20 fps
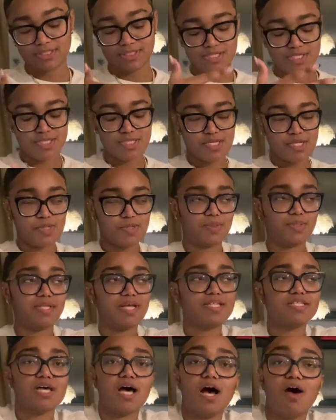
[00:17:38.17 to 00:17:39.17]
So
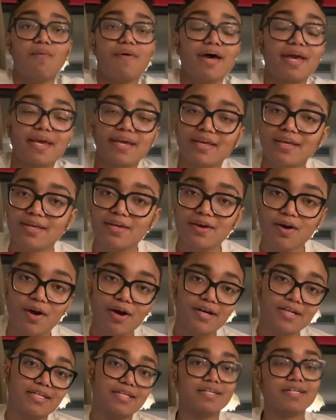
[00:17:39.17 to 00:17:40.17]
that's how I
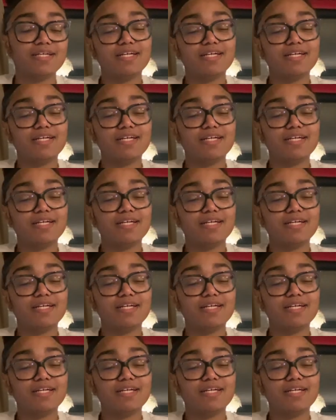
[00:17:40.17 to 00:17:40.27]
got